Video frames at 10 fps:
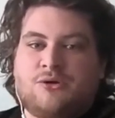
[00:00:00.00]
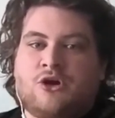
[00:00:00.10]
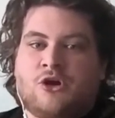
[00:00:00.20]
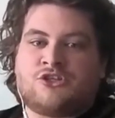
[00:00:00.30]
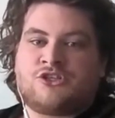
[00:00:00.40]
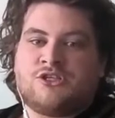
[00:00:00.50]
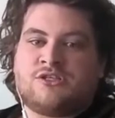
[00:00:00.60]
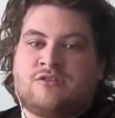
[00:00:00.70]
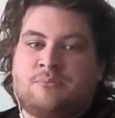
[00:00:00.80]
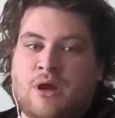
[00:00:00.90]
consciousness
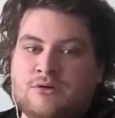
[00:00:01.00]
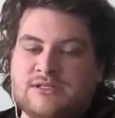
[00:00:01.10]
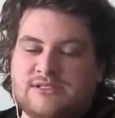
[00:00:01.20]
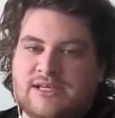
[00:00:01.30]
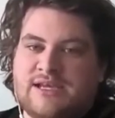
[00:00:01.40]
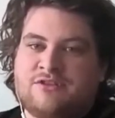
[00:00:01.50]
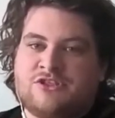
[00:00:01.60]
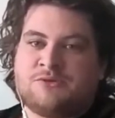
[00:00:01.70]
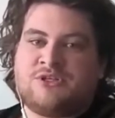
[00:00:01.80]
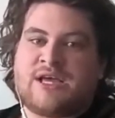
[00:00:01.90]
of the potency of the
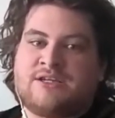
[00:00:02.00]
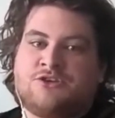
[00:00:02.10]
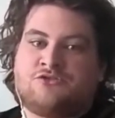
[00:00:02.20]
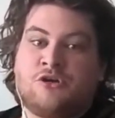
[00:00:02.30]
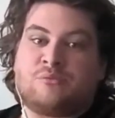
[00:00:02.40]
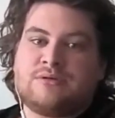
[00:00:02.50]
subjugated group,